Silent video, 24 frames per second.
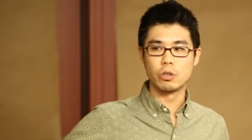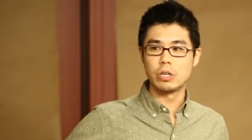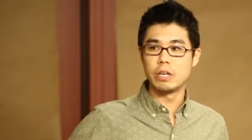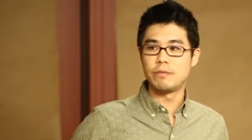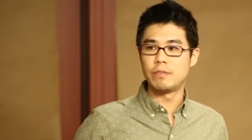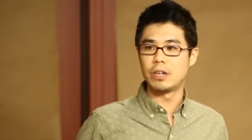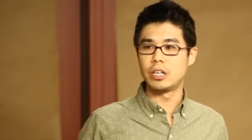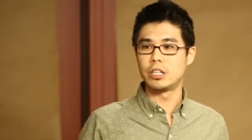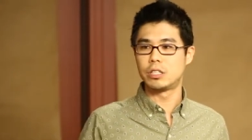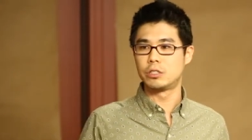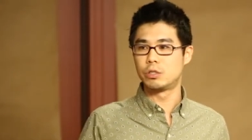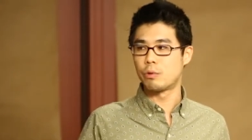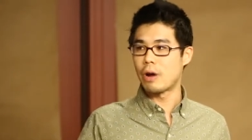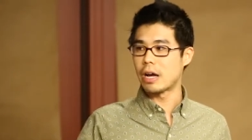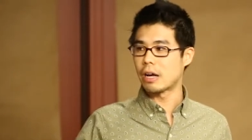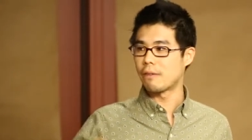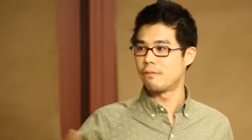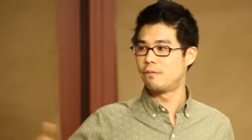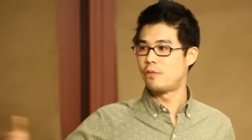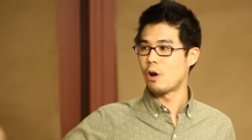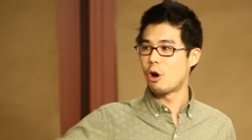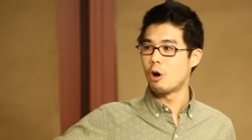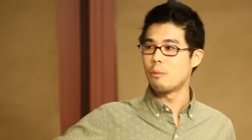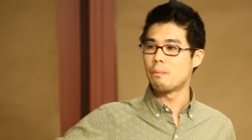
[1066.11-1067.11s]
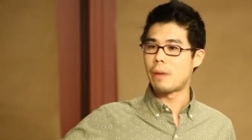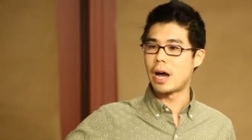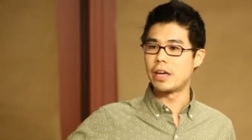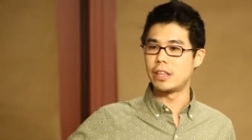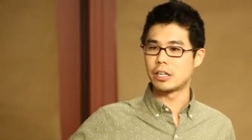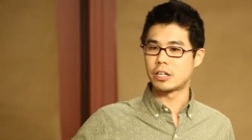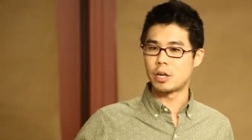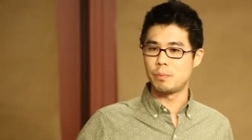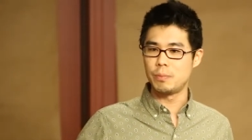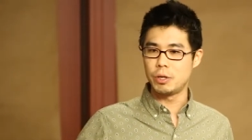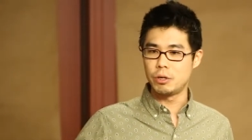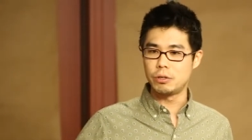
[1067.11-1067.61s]
or even a direct vote by
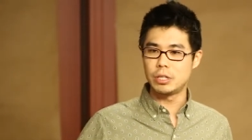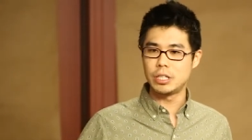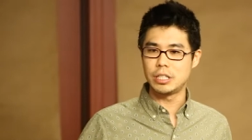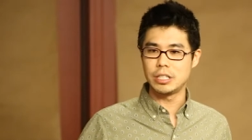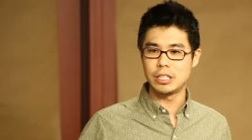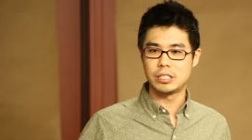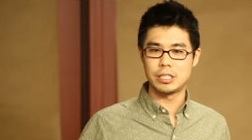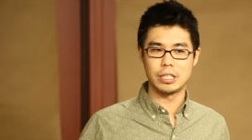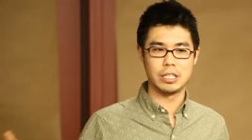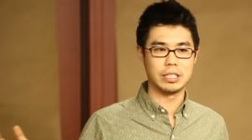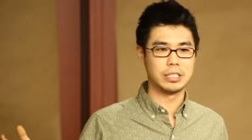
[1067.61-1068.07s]
the community to